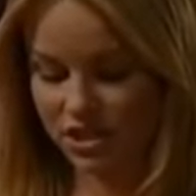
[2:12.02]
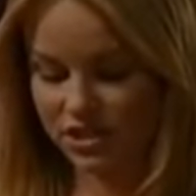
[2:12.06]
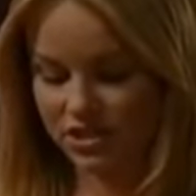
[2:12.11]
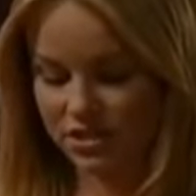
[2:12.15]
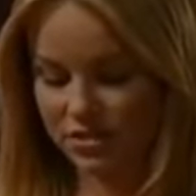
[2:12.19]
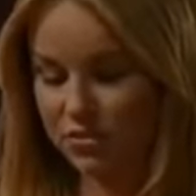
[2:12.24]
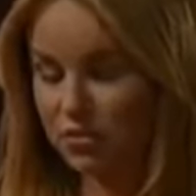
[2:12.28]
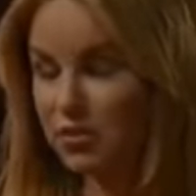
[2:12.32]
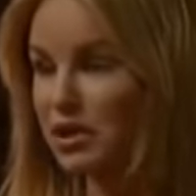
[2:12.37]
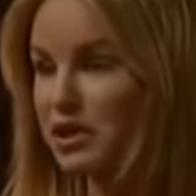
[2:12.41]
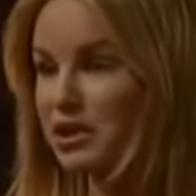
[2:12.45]

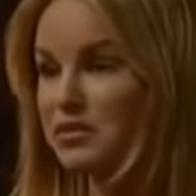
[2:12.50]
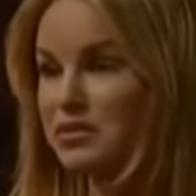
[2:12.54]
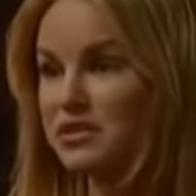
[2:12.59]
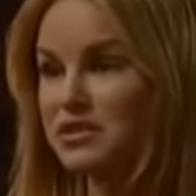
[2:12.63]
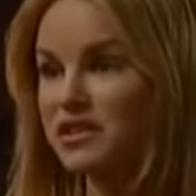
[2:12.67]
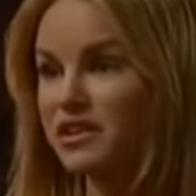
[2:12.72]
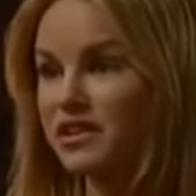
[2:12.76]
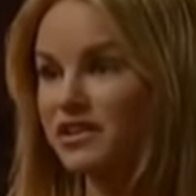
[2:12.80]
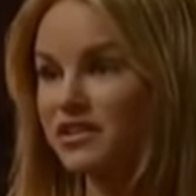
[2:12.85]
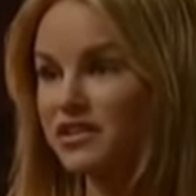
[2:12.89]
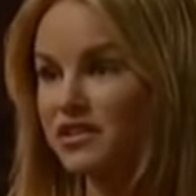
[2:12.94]
Jason
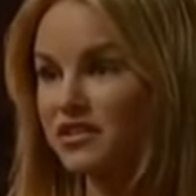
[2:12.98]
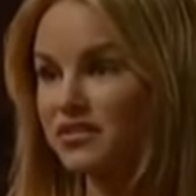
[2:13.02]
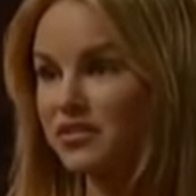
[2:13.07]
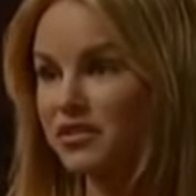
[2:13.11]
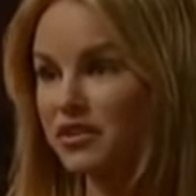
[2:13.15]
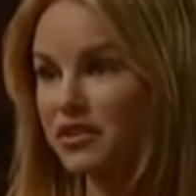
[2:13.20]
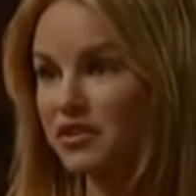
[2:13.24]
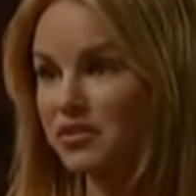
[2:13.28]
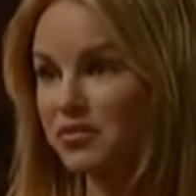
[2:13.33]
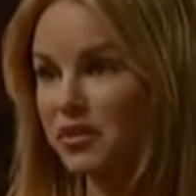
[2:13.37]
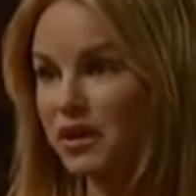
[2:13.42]
blames Dante
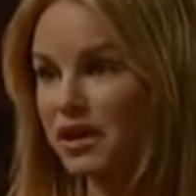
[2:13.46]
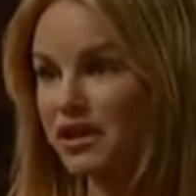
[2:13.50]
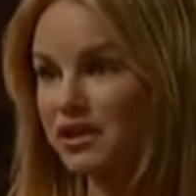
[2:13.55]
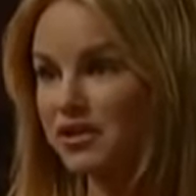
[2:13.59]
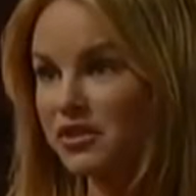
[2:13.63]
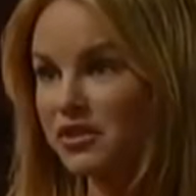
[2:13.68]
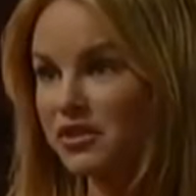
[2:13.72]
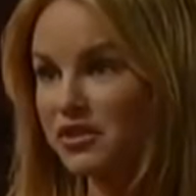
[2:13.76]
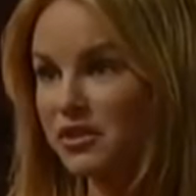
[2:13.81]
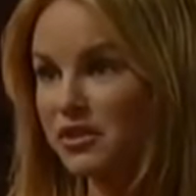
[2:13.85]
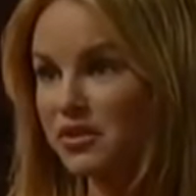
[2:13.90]
for
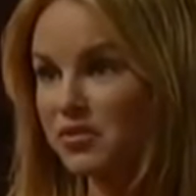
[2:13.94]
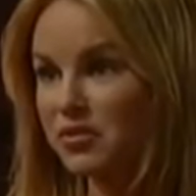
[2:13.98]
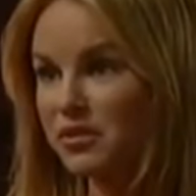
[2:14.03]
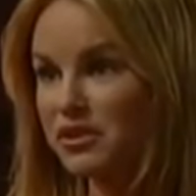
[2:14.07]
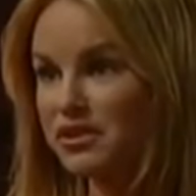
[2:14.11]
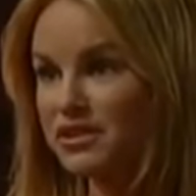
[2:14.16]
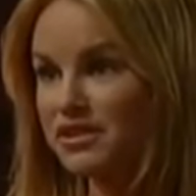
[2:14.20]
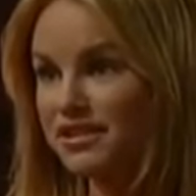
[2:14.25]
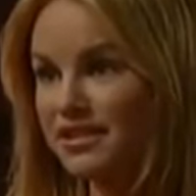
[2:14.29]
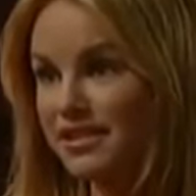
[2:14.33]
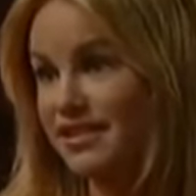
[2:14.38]
Michael going to
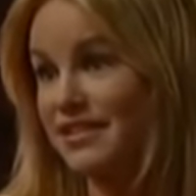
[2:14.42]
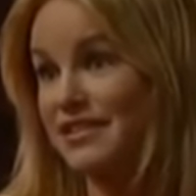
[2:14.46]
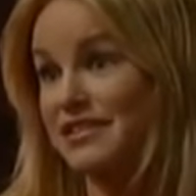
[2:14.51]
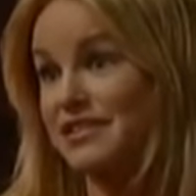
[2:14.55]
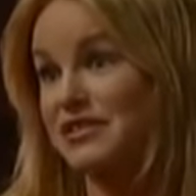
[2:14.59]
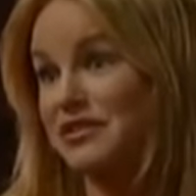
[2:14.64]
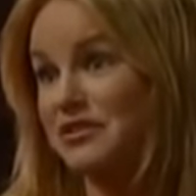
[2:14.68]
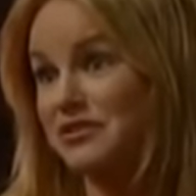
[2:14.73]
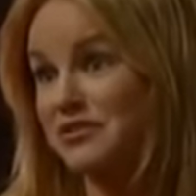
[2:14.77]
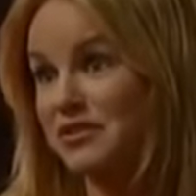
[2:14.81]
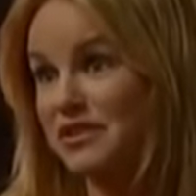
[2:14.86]
prison, and
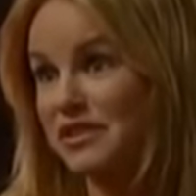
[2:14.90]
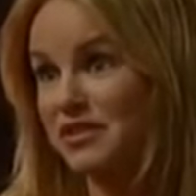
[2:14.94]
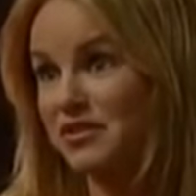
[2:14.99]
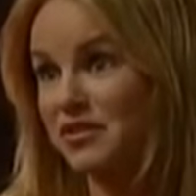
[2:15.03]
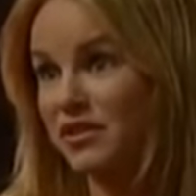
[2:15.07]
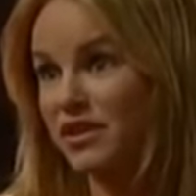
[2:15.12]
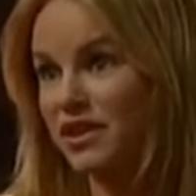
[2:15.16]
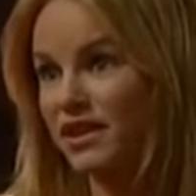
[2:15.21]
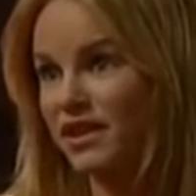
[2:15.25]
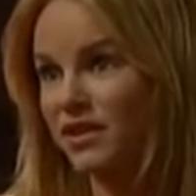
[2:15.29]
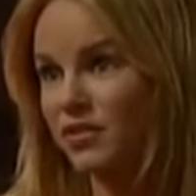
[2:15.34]
it's no
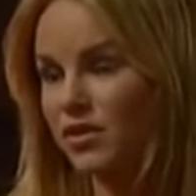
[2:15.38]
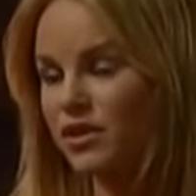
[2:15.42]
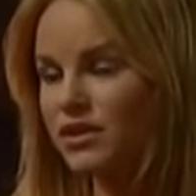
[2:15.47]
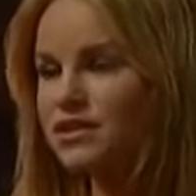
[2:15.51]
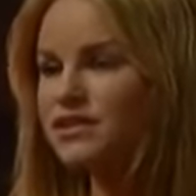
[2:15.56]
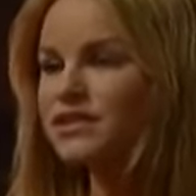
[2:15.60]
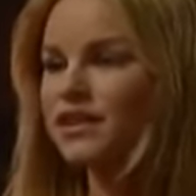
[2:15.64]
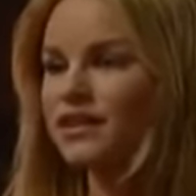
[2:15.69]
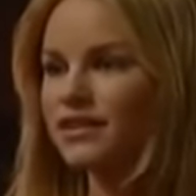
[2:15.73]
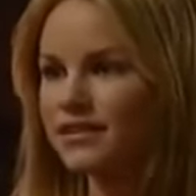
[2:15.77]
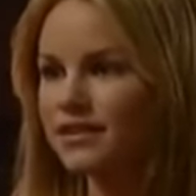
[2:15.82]
secret that he
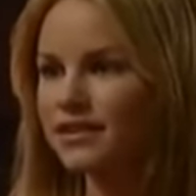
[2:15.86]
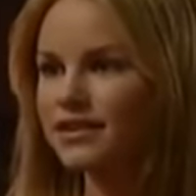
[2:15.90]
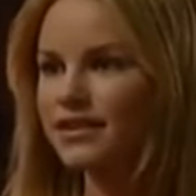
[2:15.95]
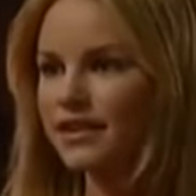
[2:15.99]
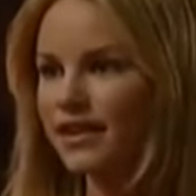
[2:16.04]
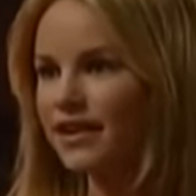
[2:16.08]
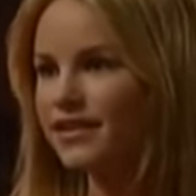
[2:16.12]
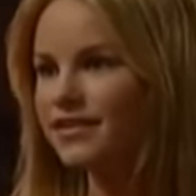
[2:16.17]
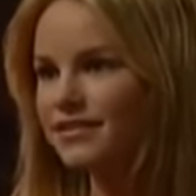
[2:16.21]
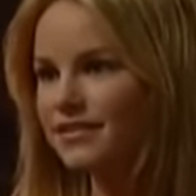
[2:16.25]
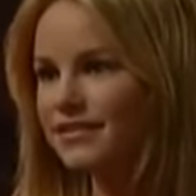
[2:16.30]
wants Dante
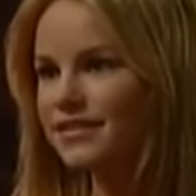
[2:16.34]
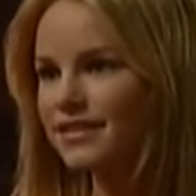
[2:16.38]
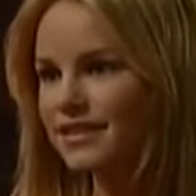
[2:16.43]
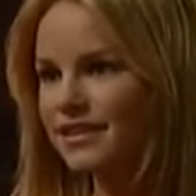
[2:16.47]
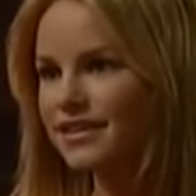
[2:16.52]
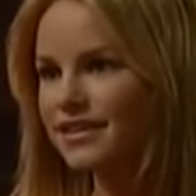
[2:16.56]
dead.